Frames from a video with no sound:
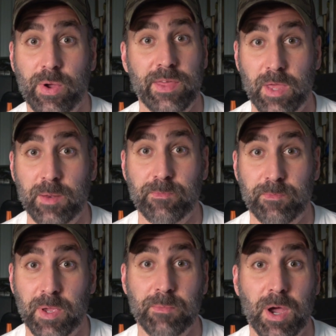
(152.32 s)
hey, that
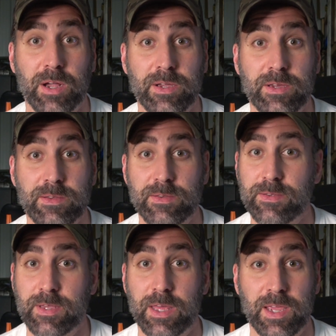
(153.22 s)
big buck
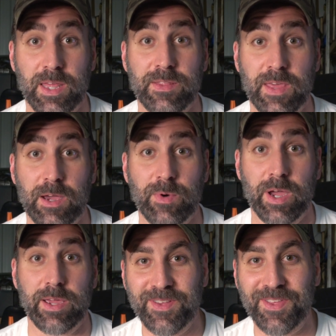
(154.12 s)
kind of headed that
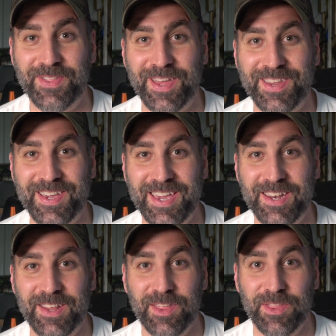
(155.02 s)
way. Then you
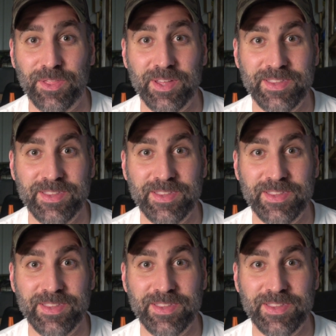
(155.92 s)
get the